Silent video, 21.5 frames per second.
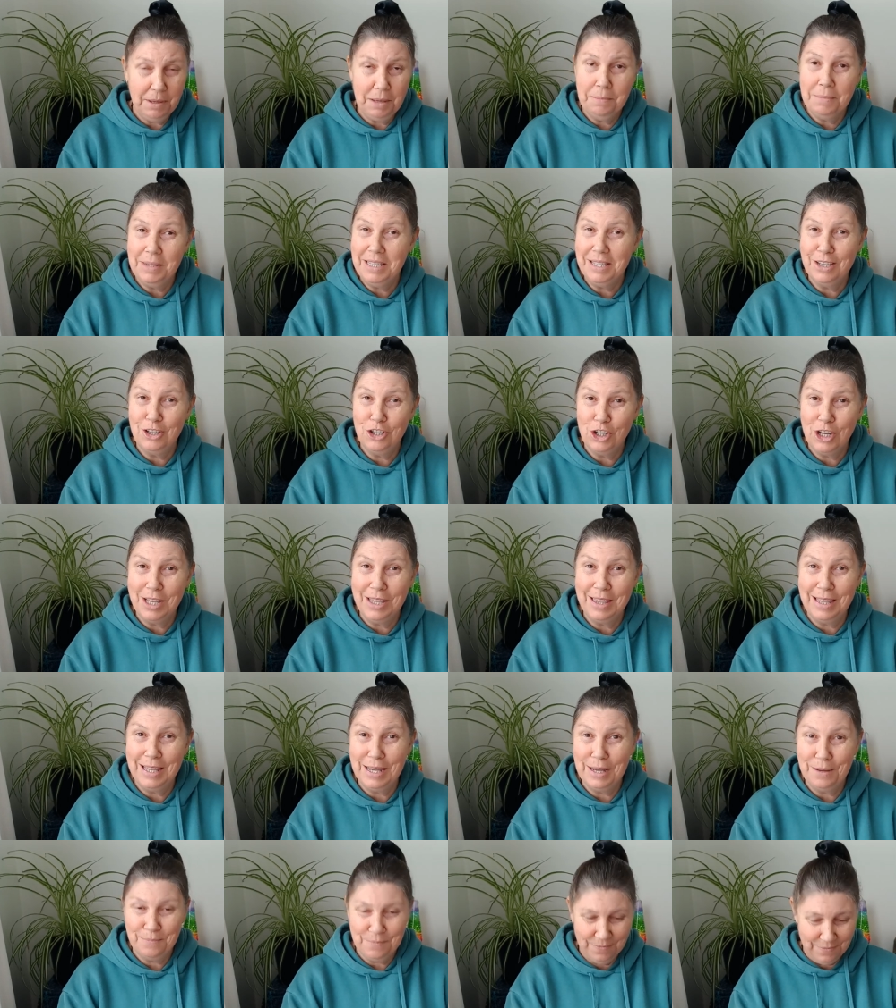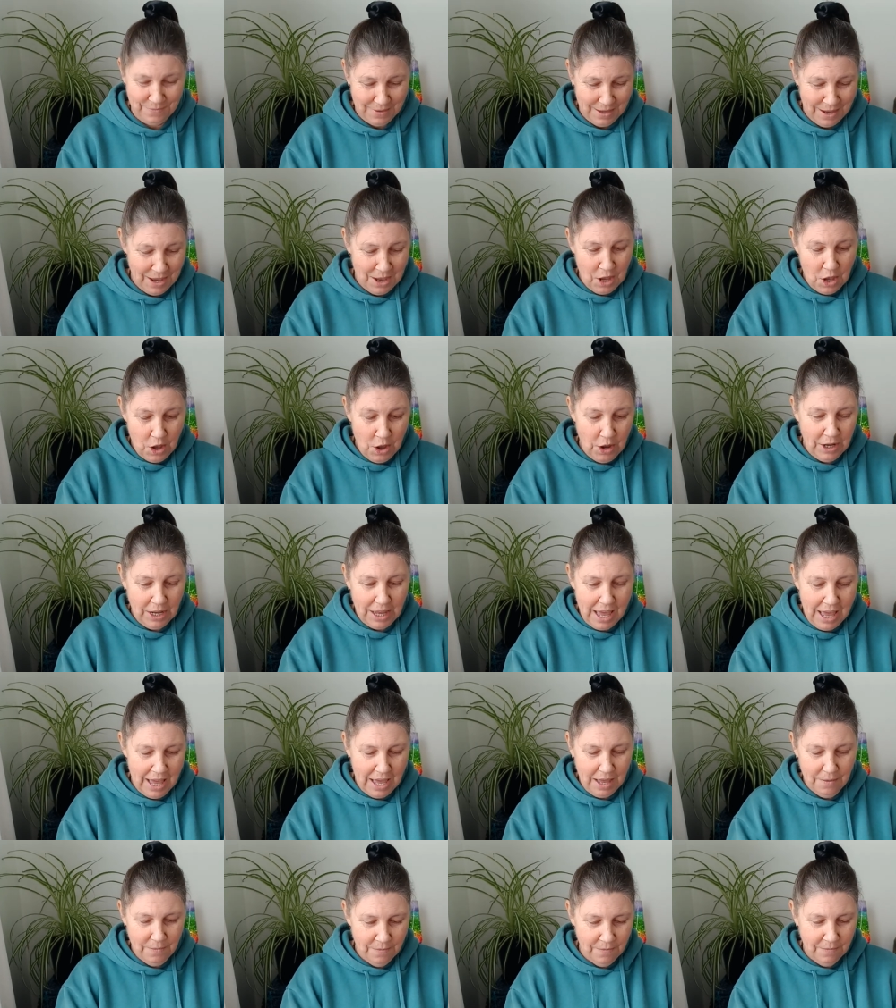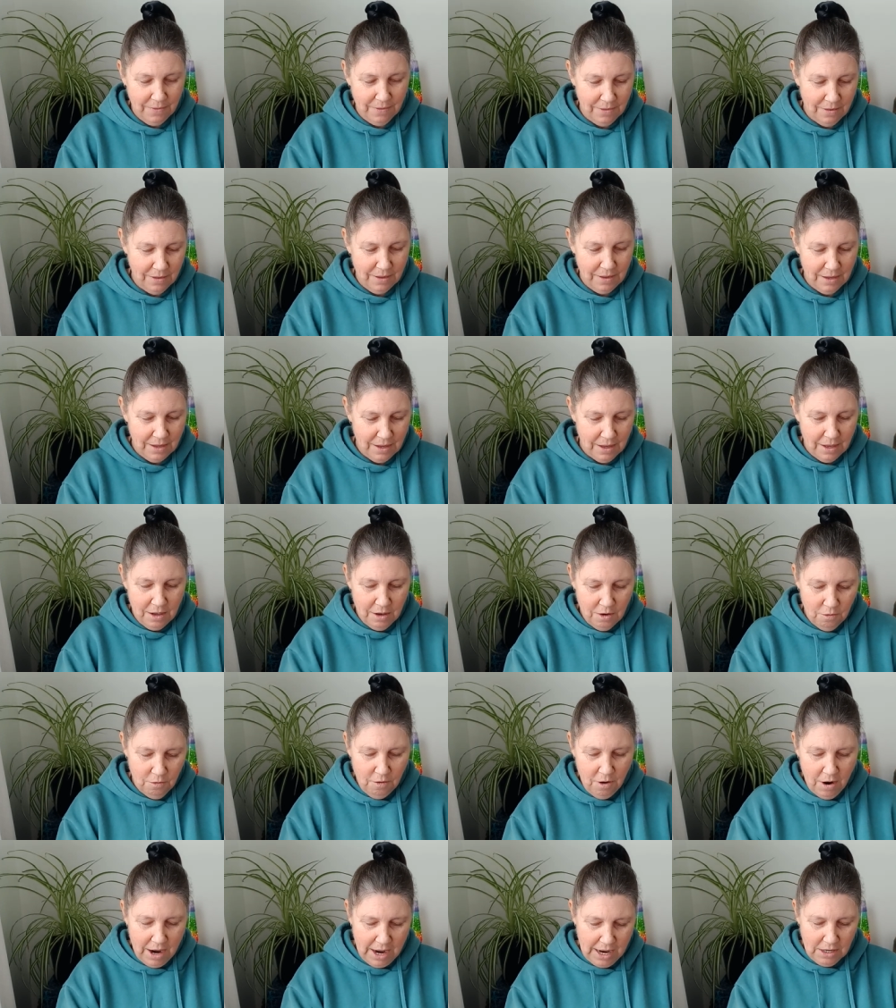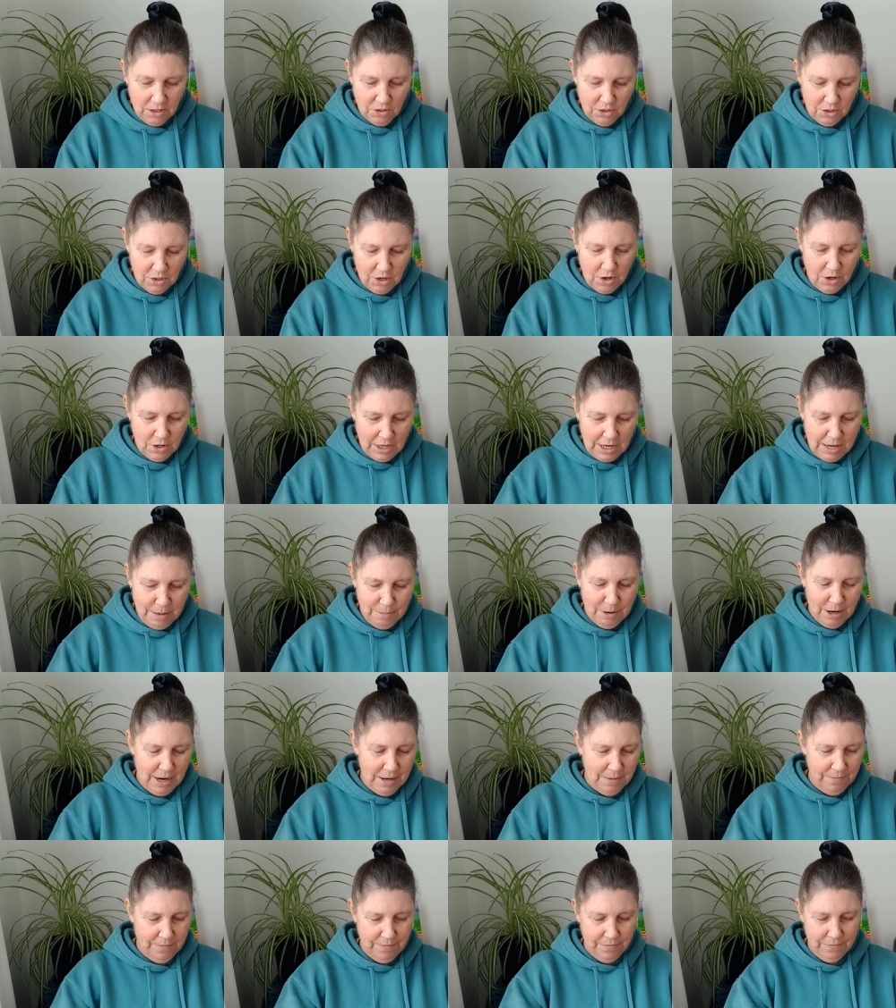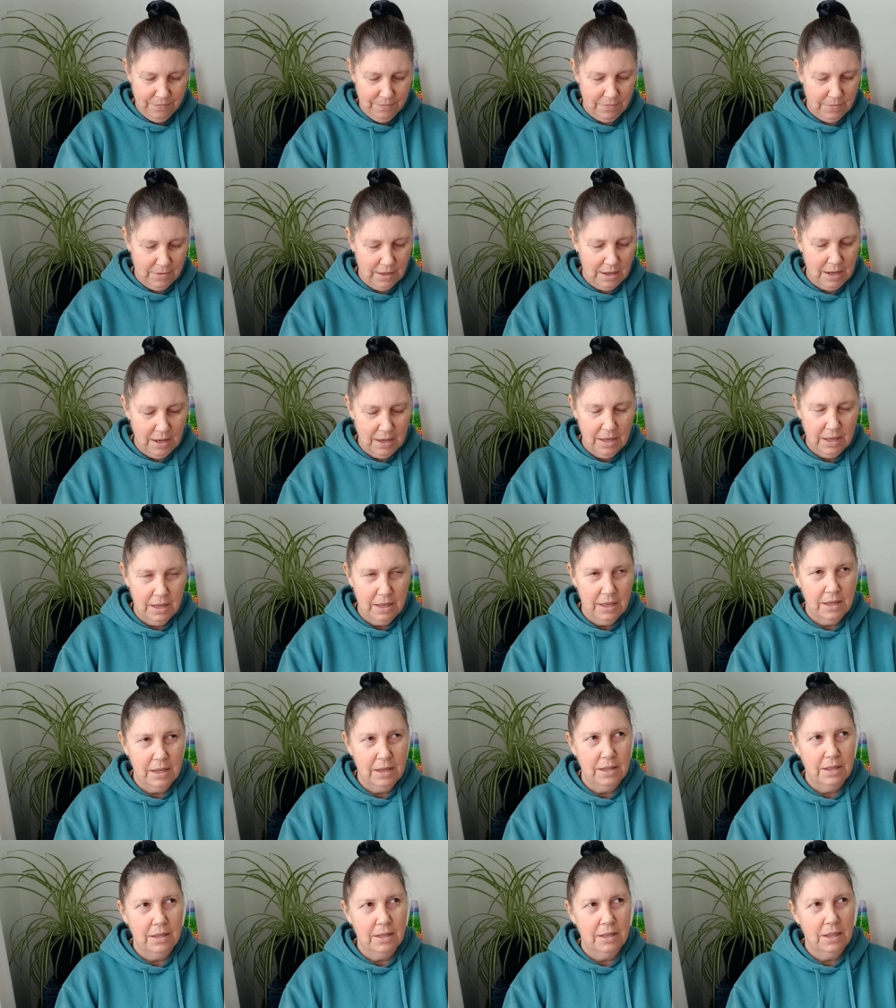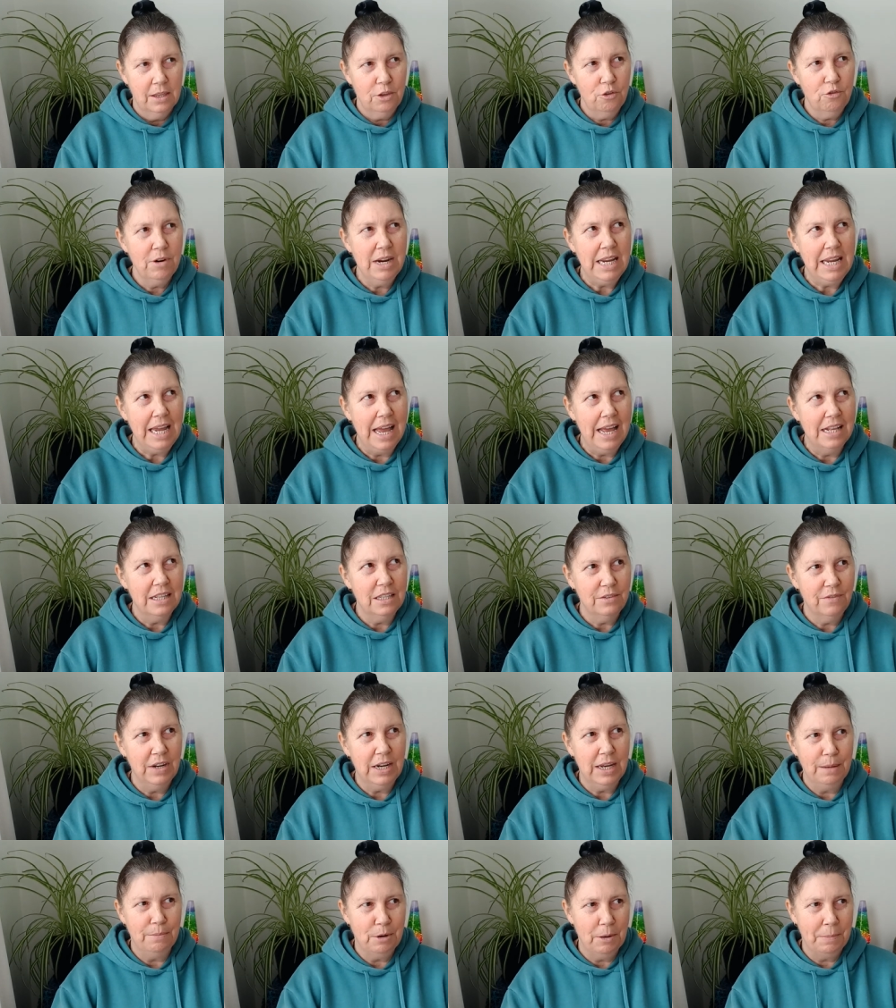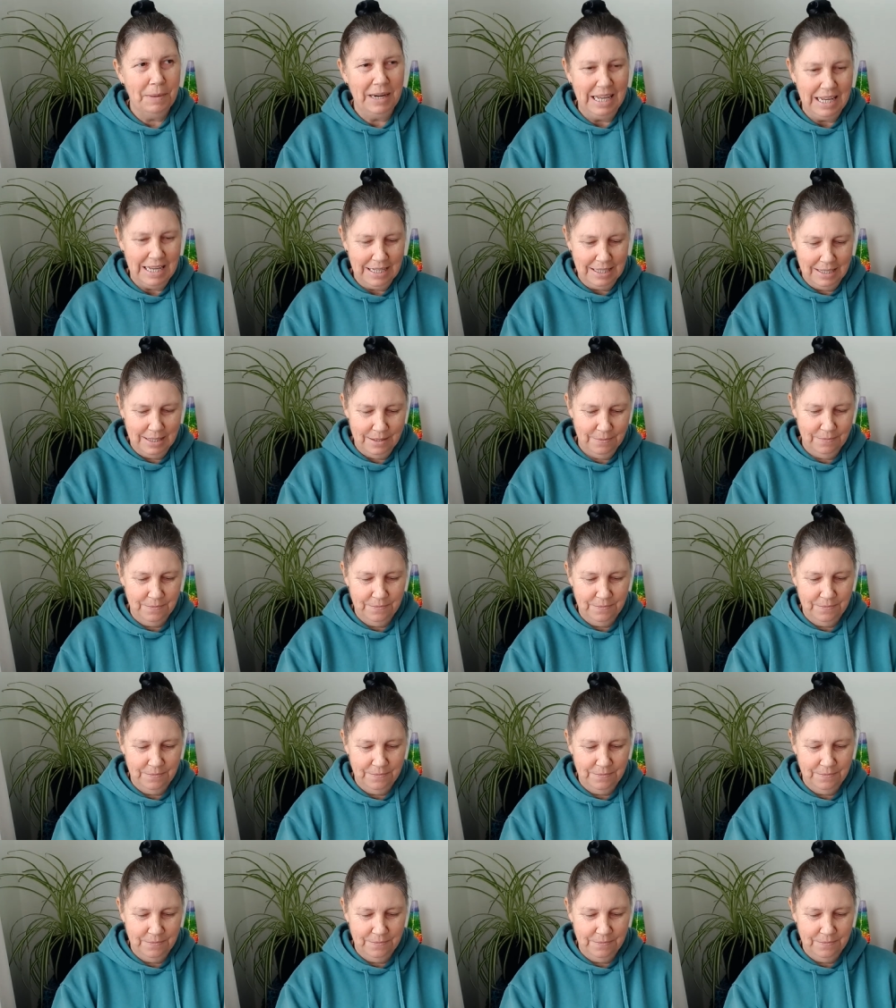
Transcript: be a message in there. Okay, right, so Libra. Three cards for Libra, please.